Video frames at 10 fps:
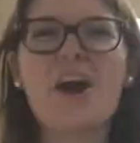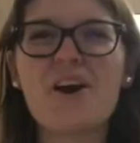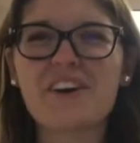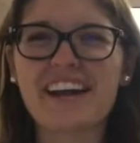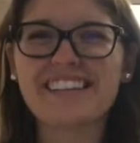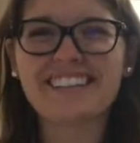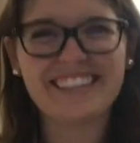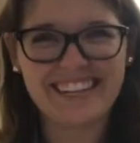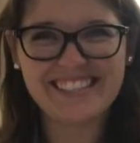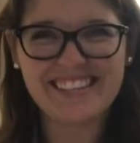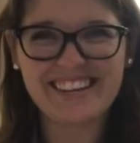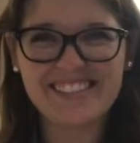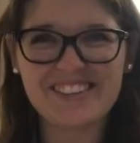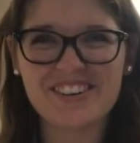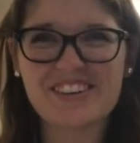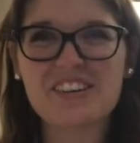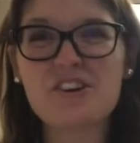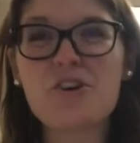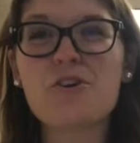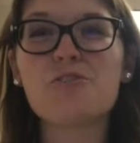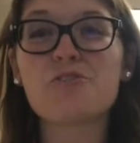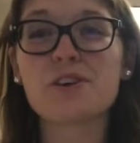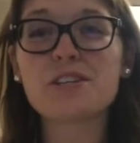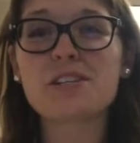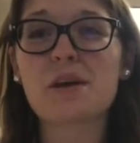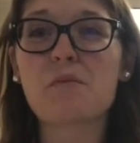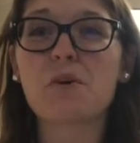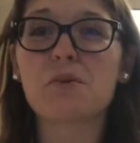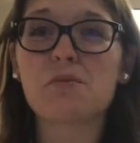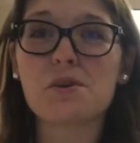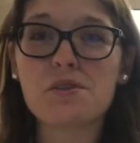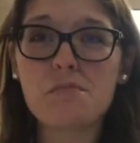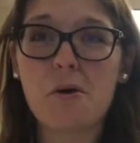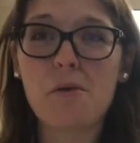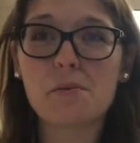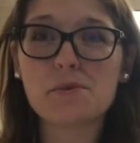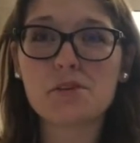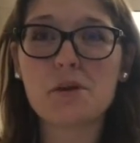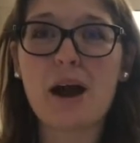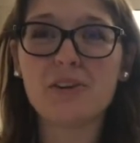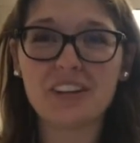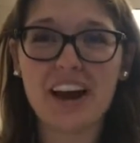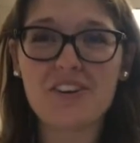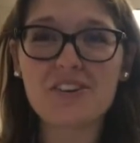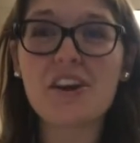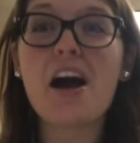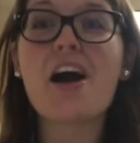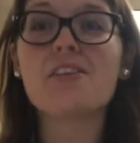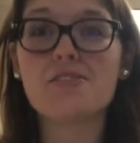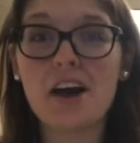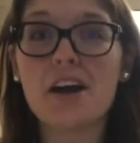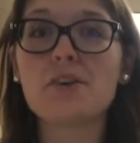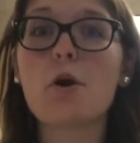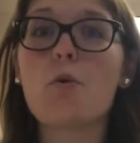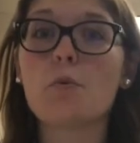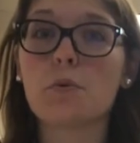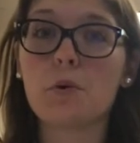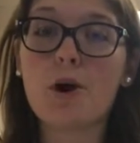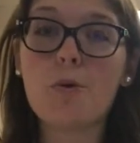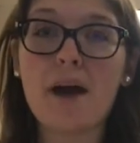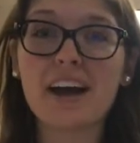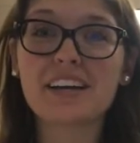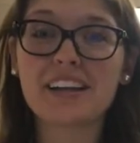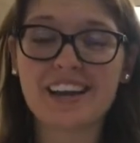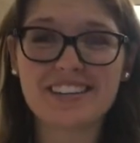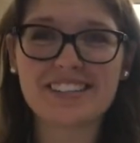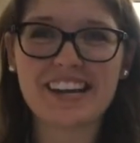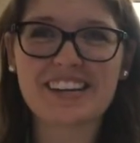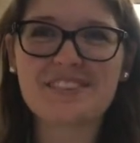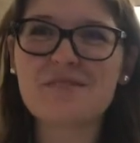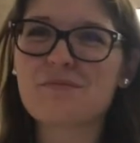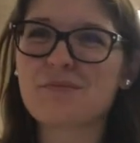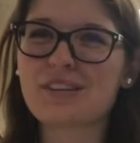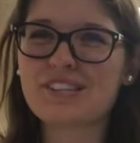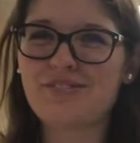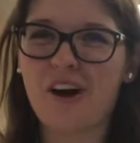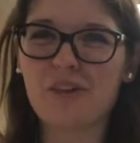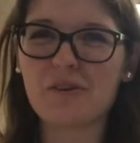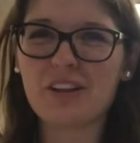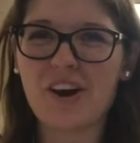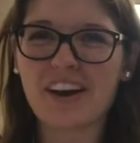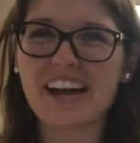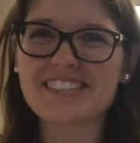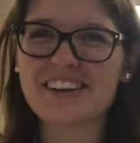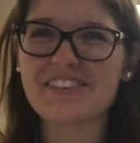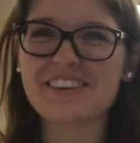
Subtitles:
Okay, let's get started. First, I'm going to read the poem to you out loud. Then, we will go back and annotate. Please follow along as I